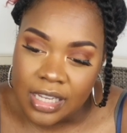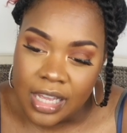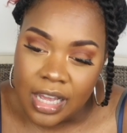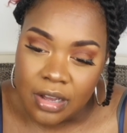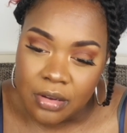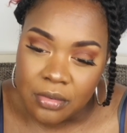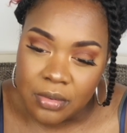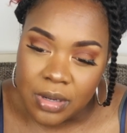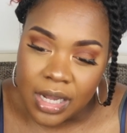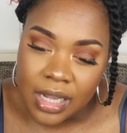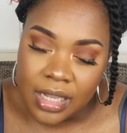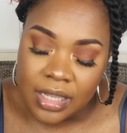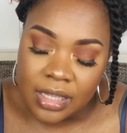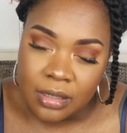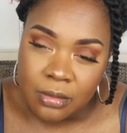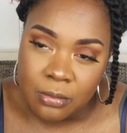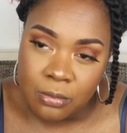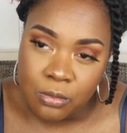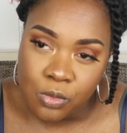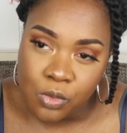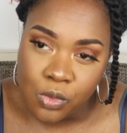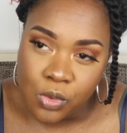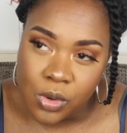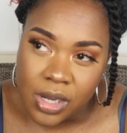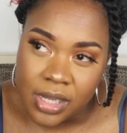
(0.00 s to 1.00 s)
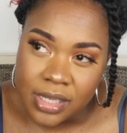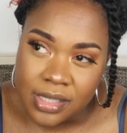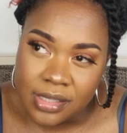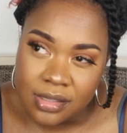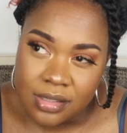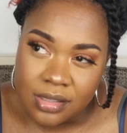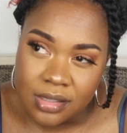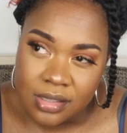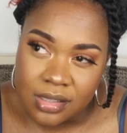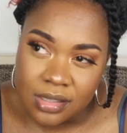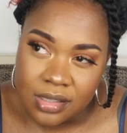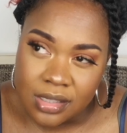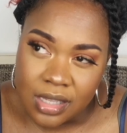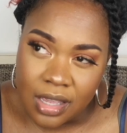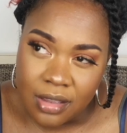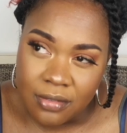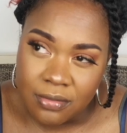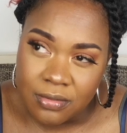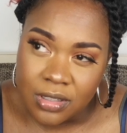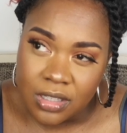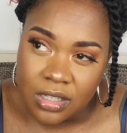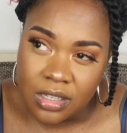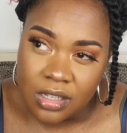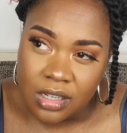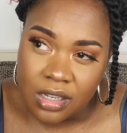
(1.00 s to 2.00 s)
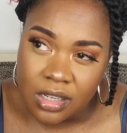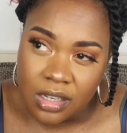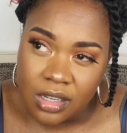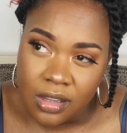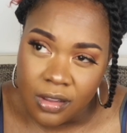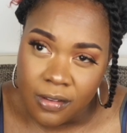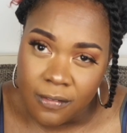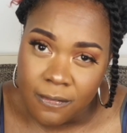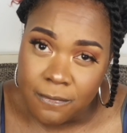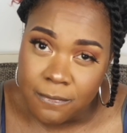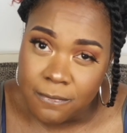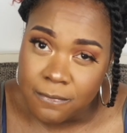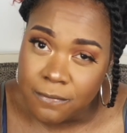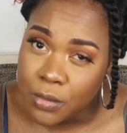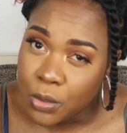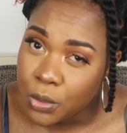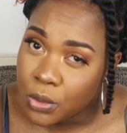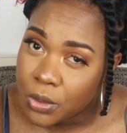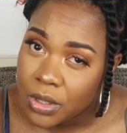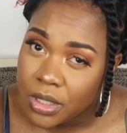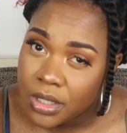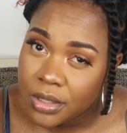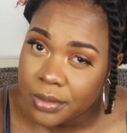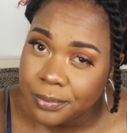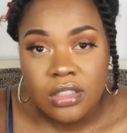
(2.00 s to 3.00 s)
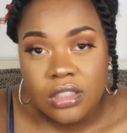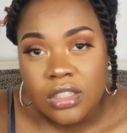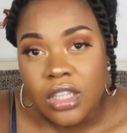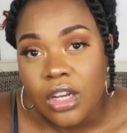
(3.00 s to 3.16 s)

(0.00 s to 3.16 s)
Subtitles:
Now I am 174.